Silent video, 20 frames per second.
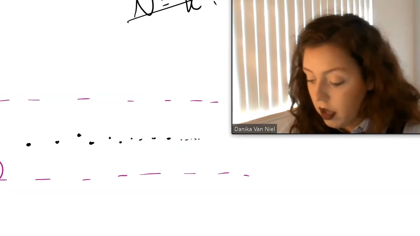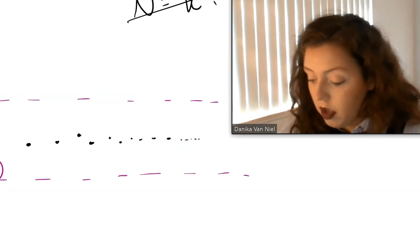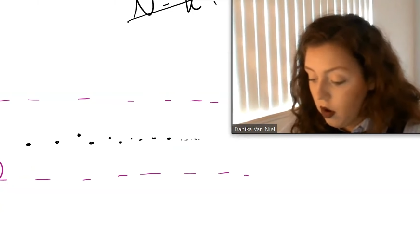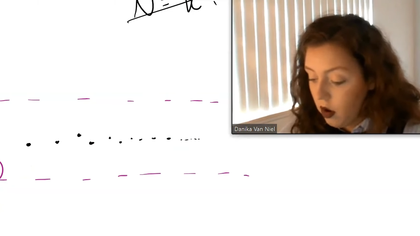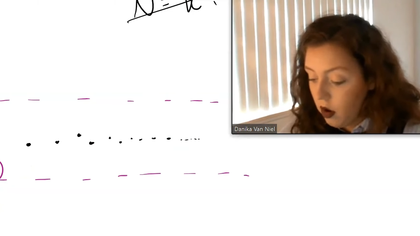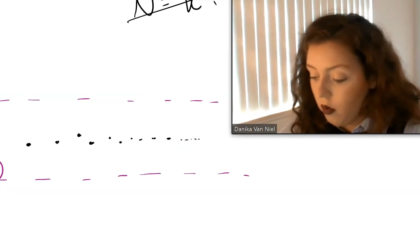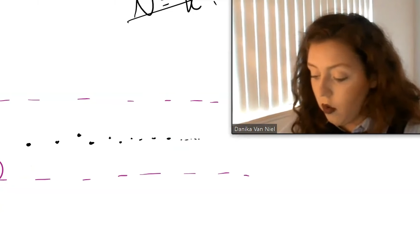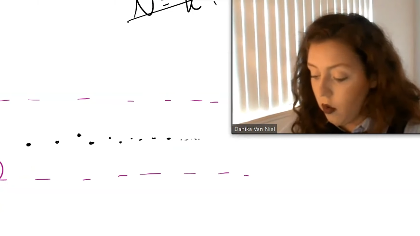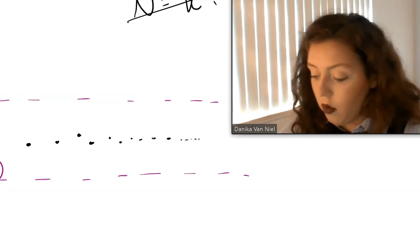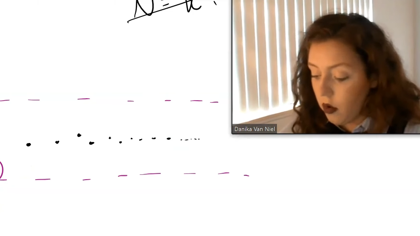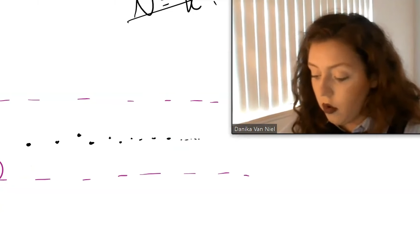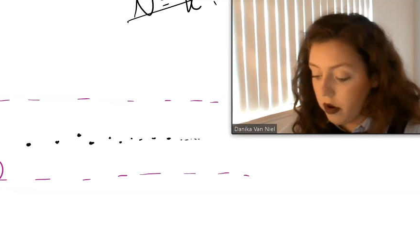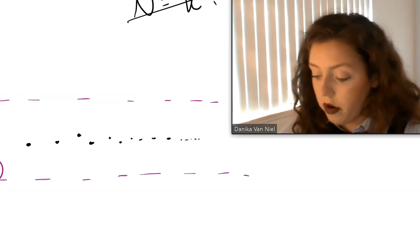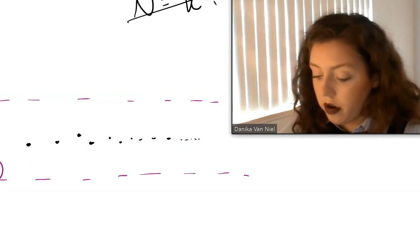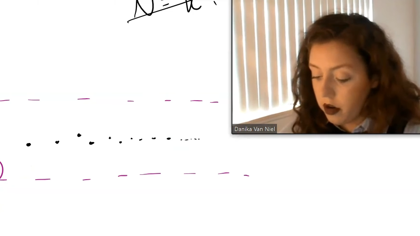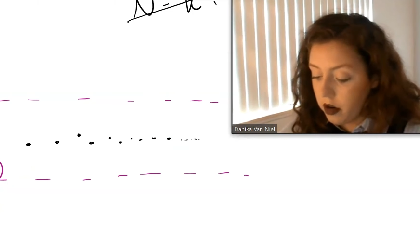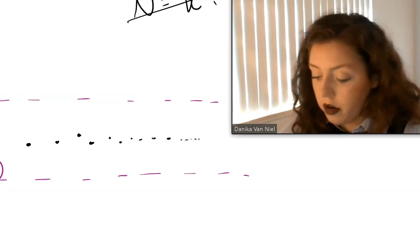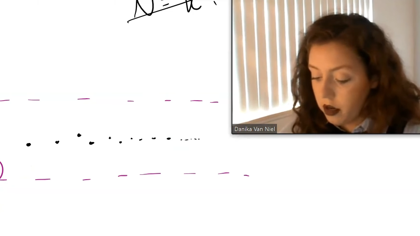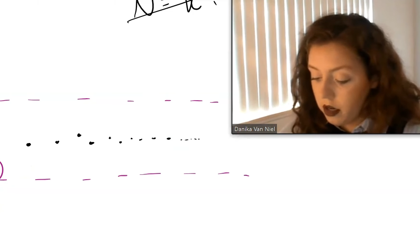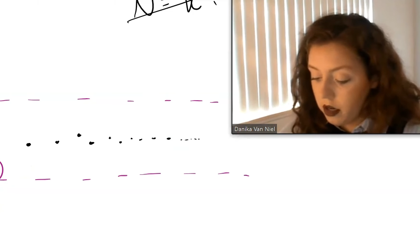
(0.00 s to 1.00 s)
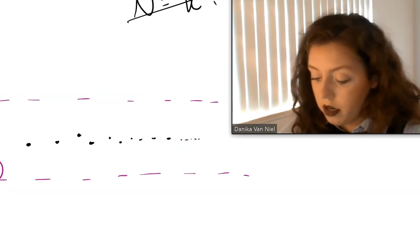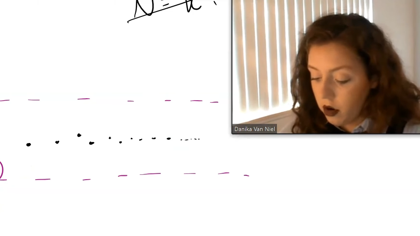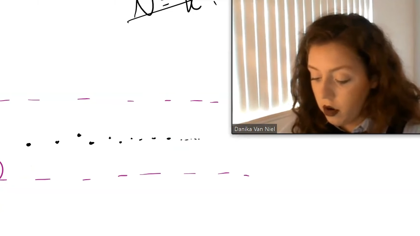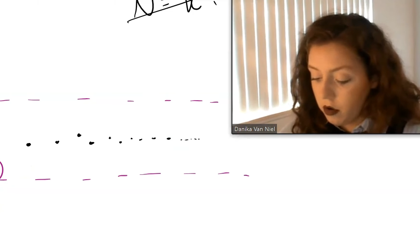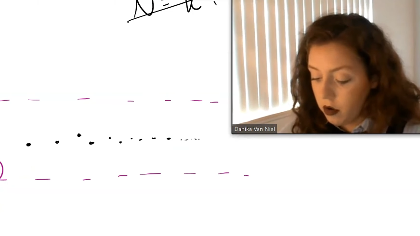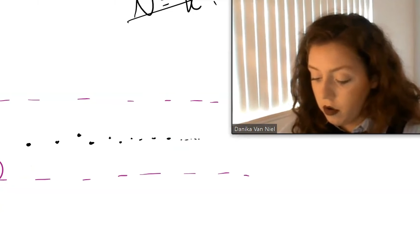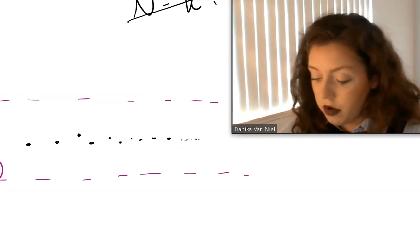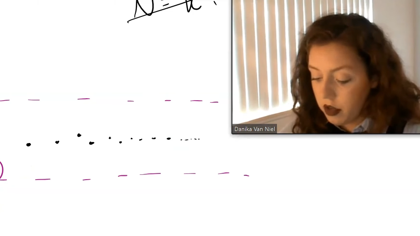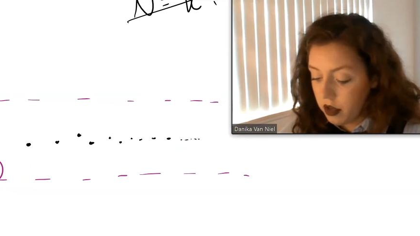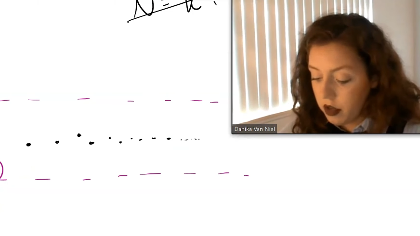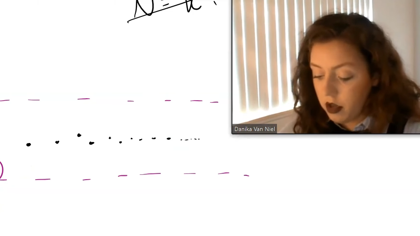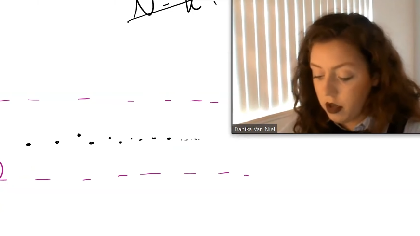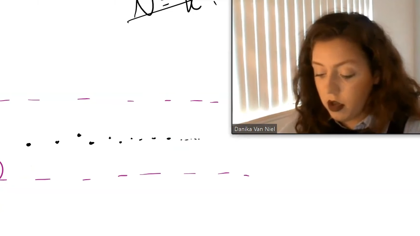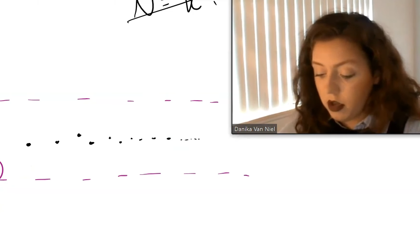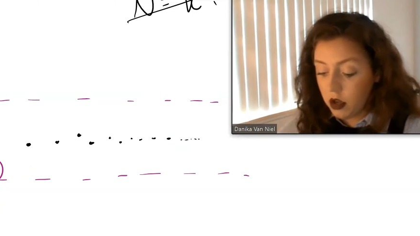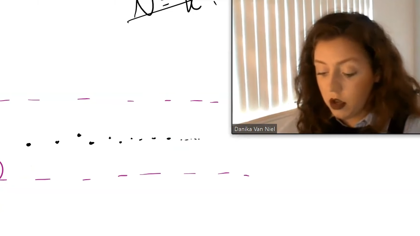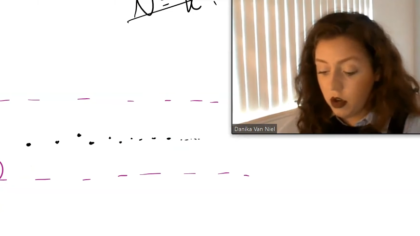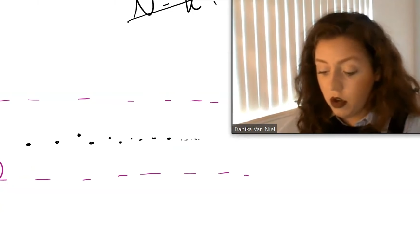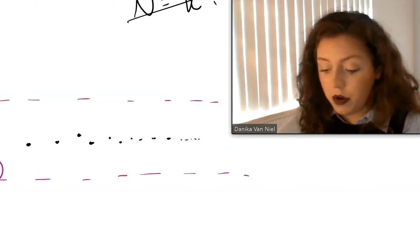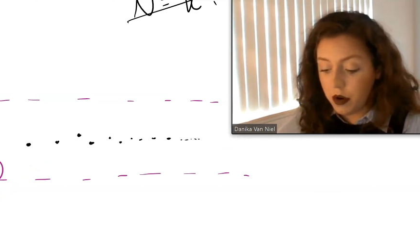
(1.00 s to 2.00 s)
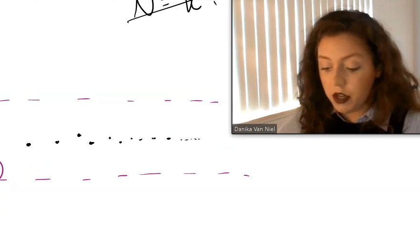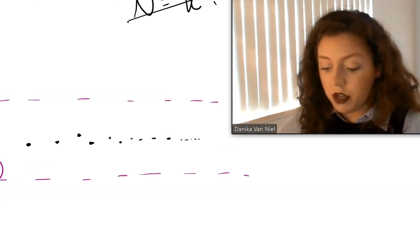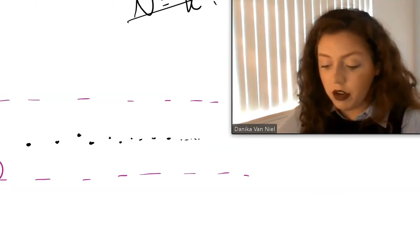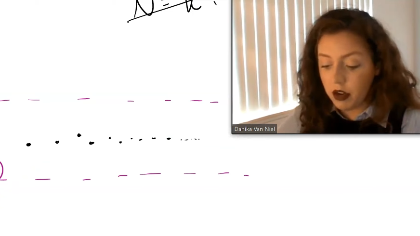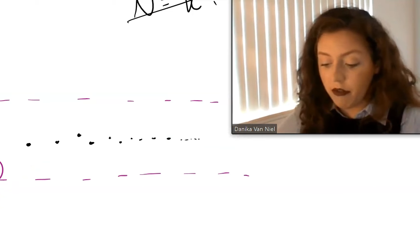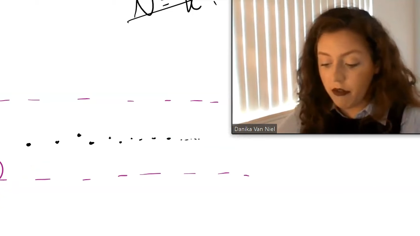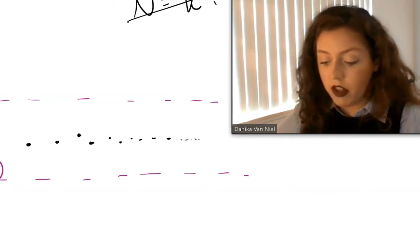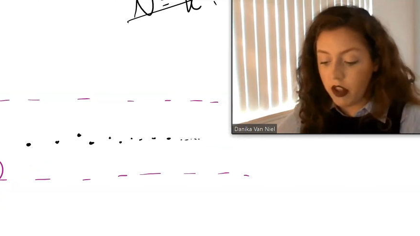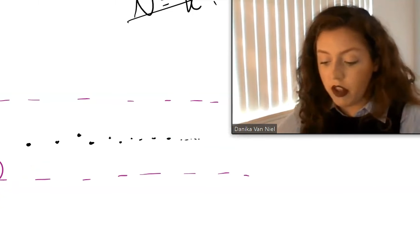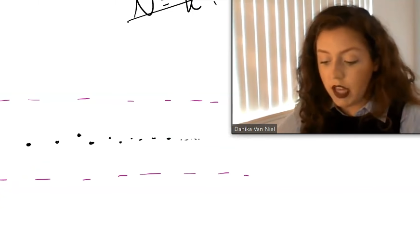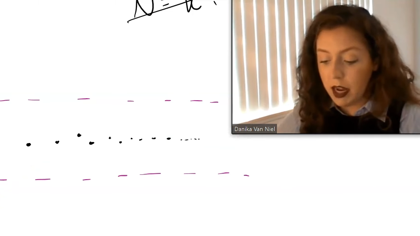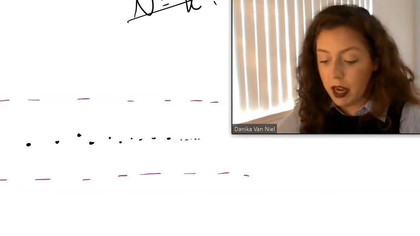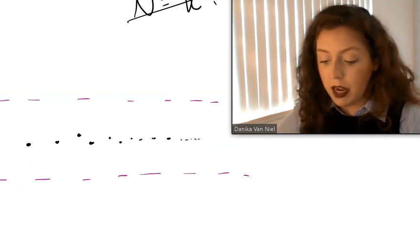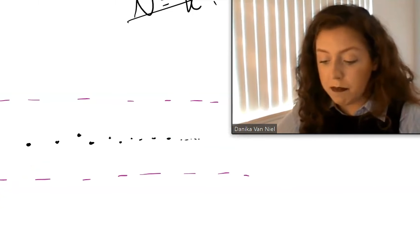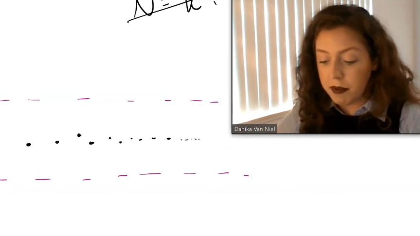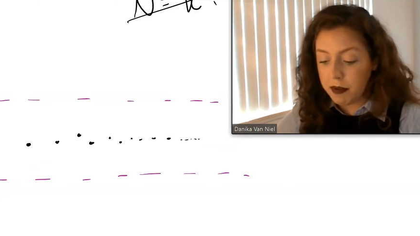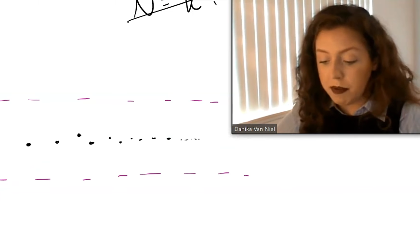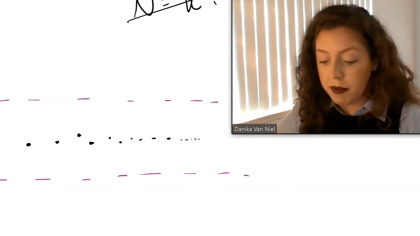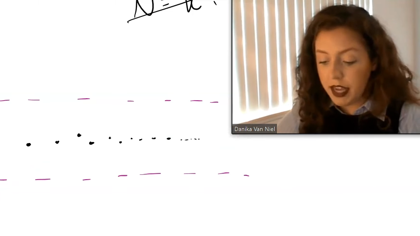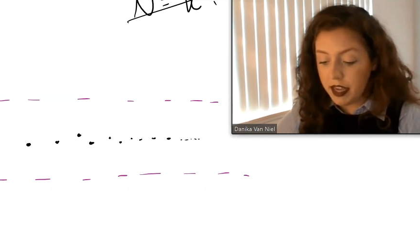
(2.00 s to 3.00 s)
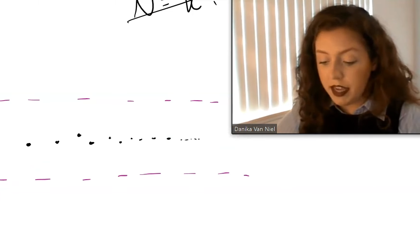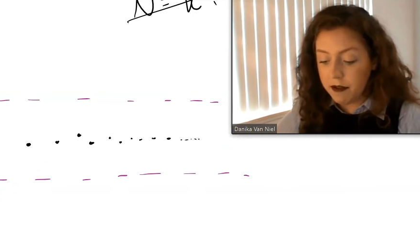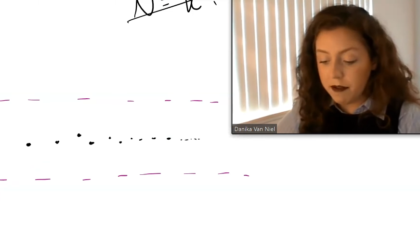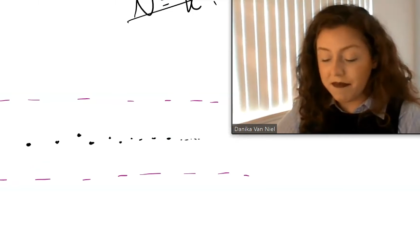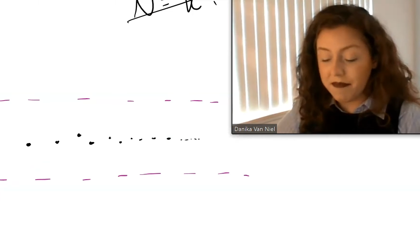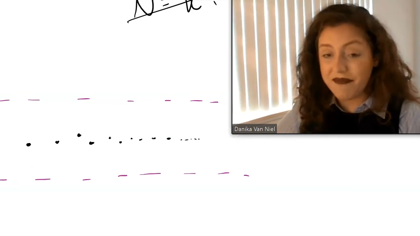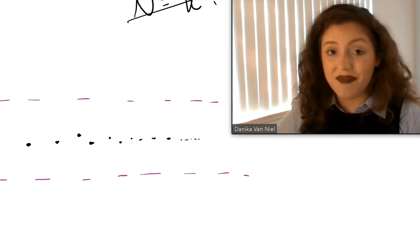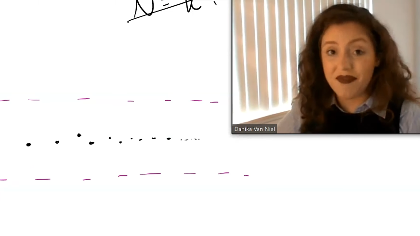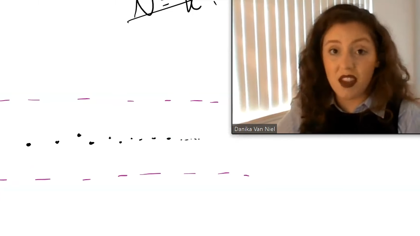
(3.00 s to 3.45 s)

or, you know, our stuff with AP,